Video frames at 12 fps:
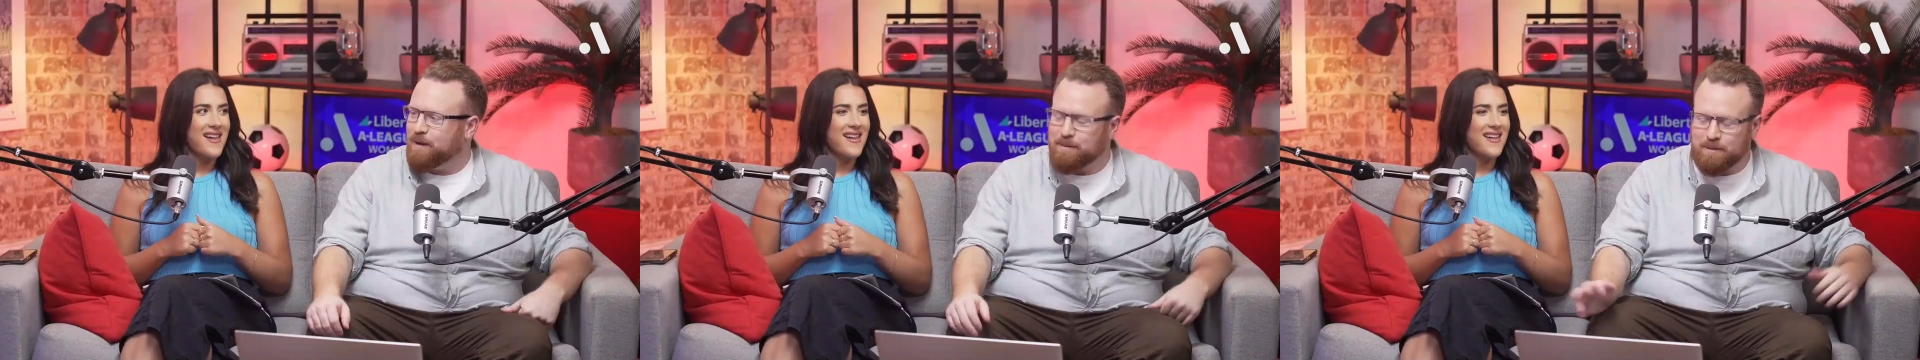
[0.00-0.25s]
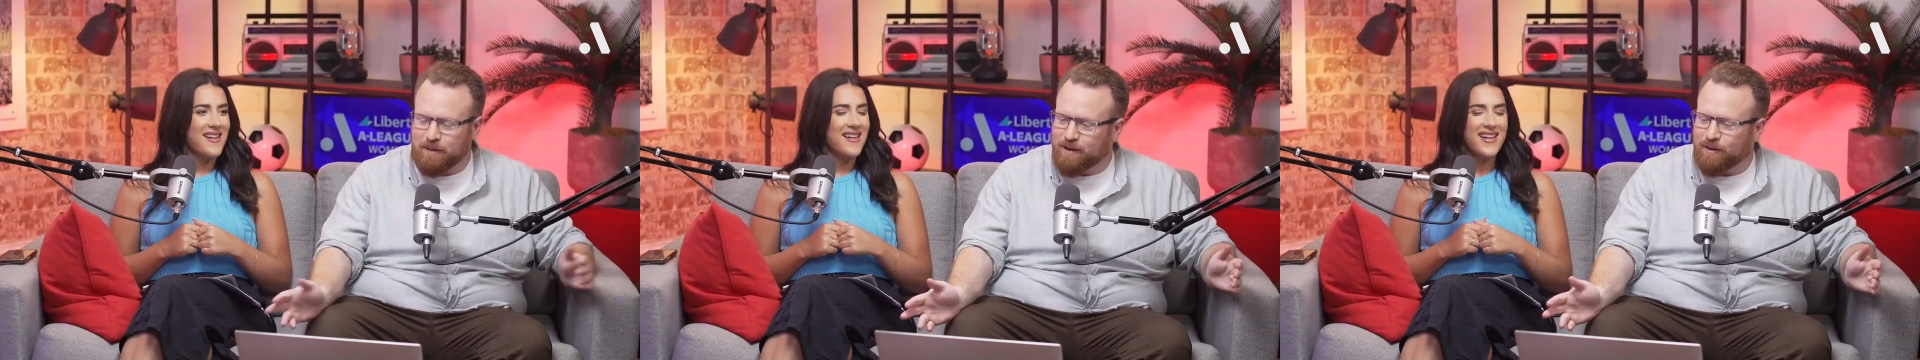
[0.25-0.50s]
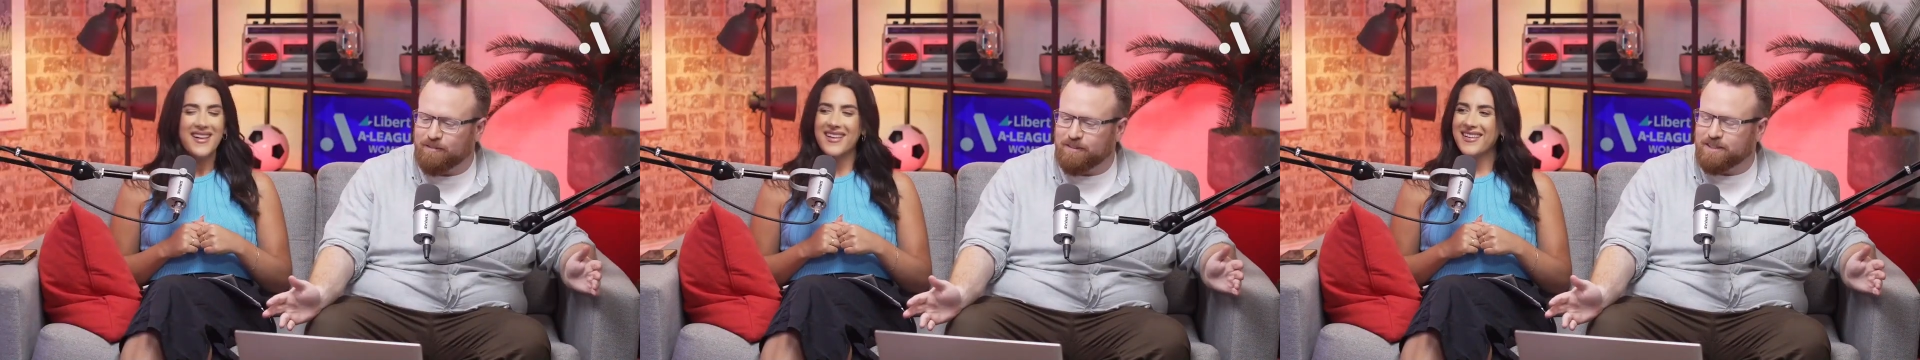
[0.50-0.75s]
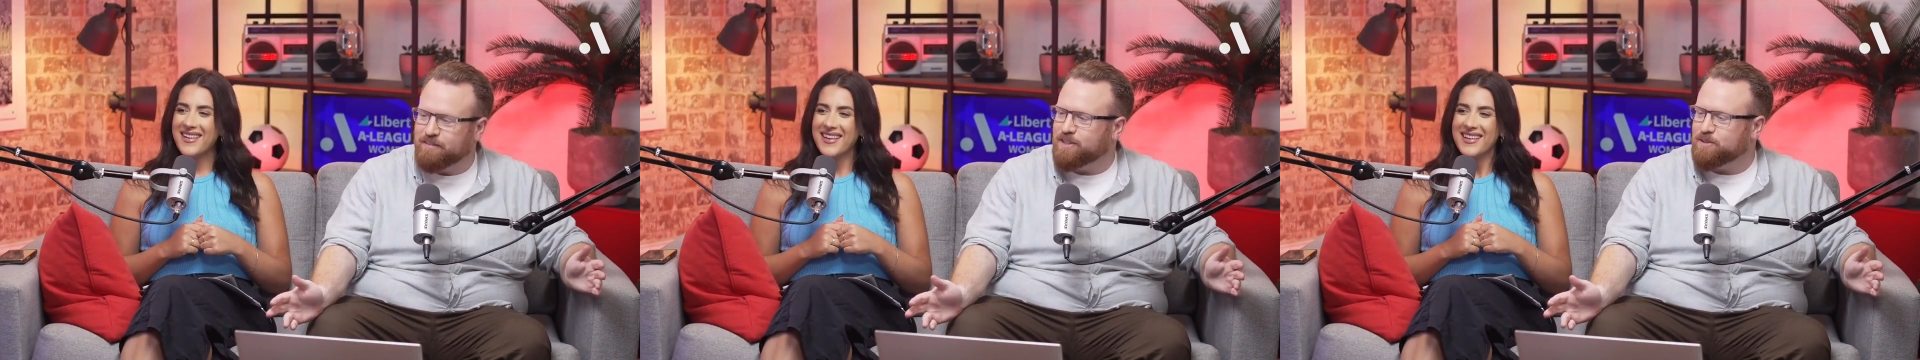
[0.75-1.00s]
Speaker 1: maybe my
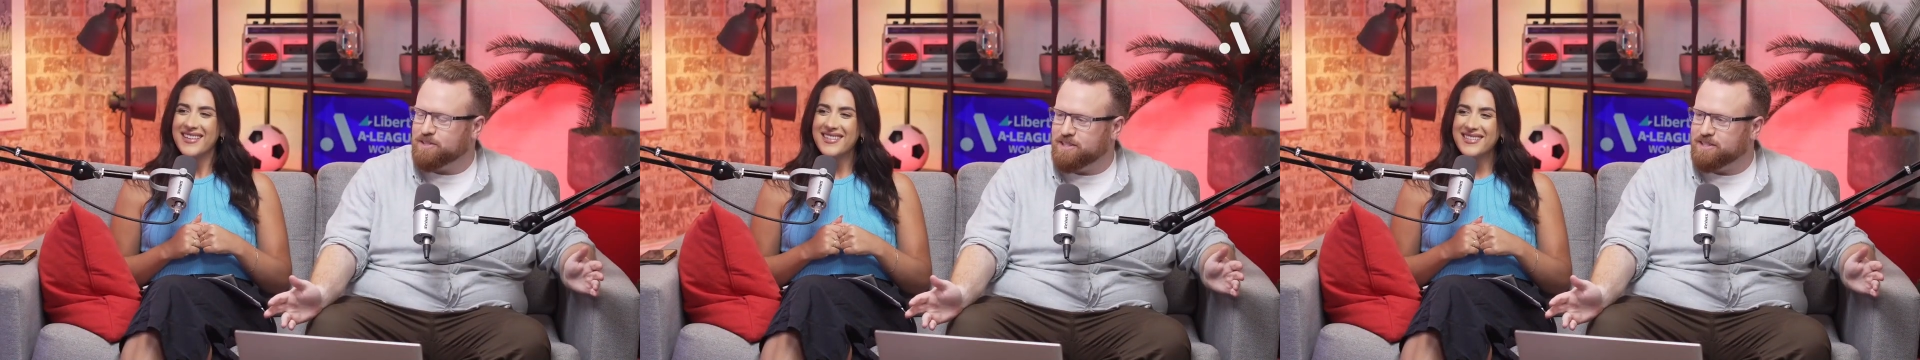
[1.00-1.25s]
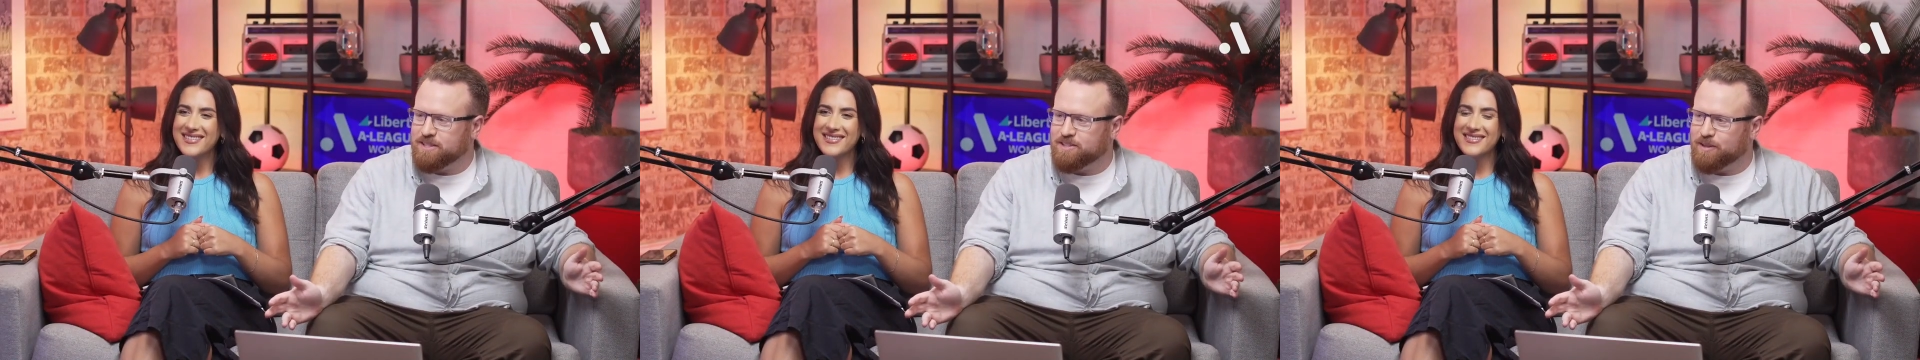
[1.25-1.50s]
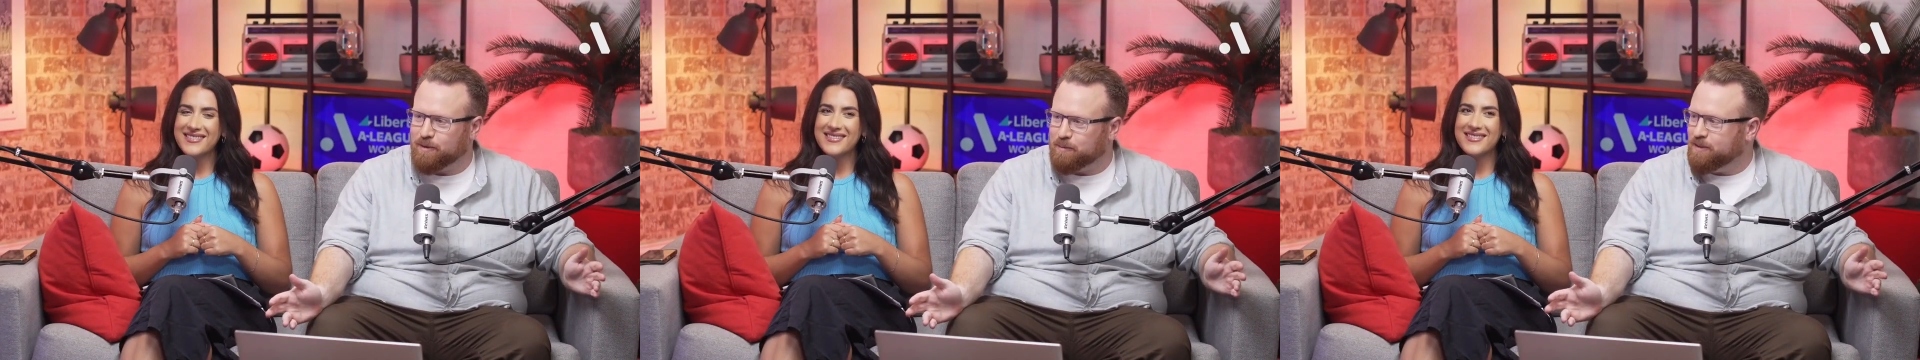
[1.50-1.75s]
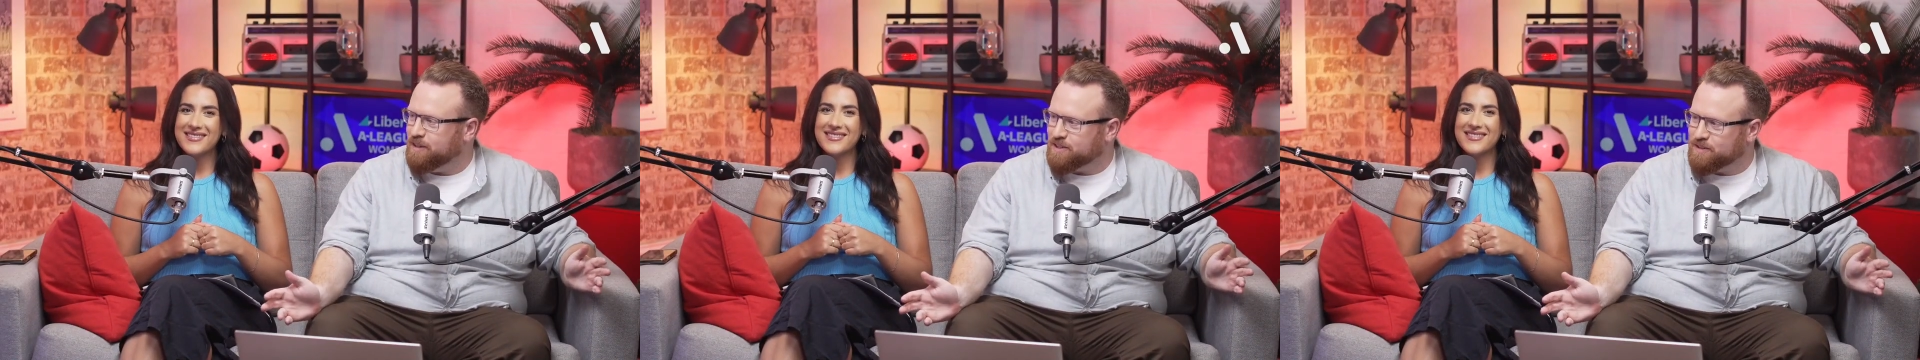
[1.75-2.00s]
conflict of interest is
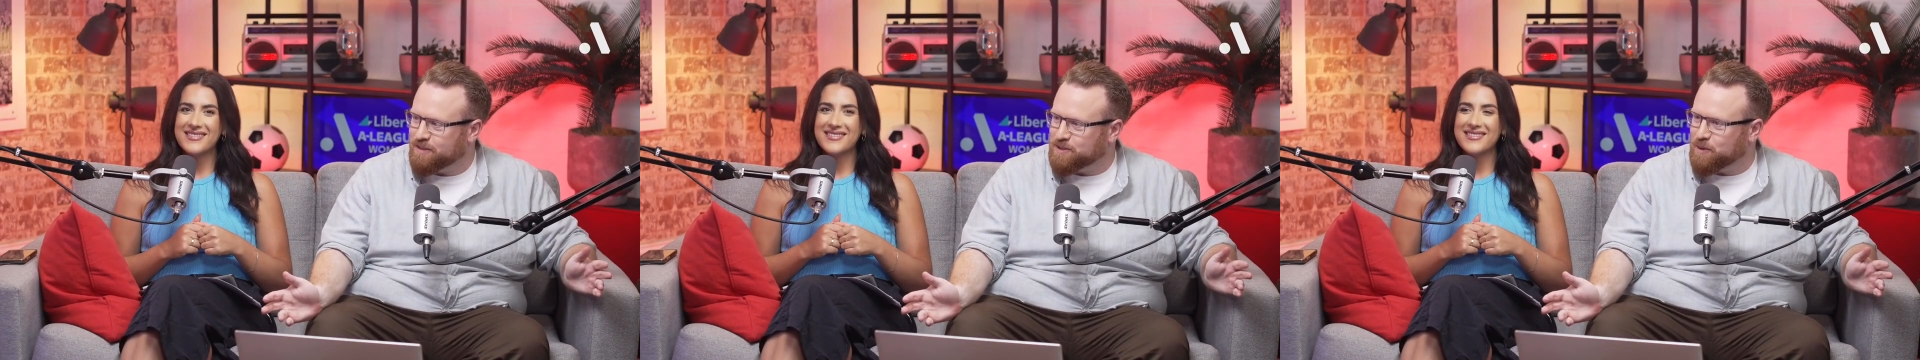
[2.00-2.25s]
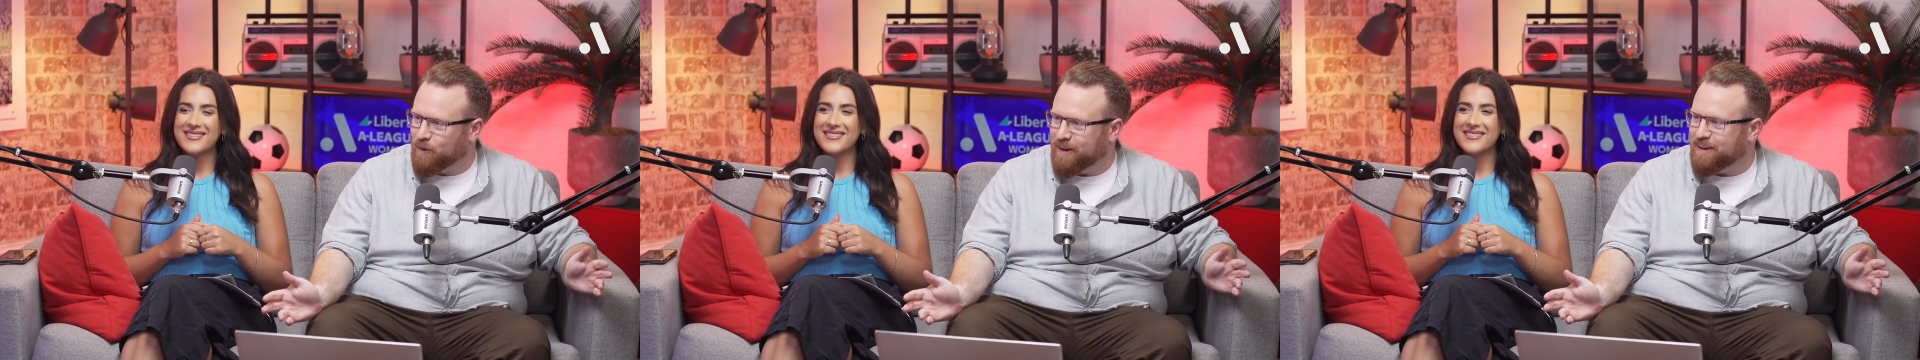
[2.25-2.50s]
considerable as a Victorian.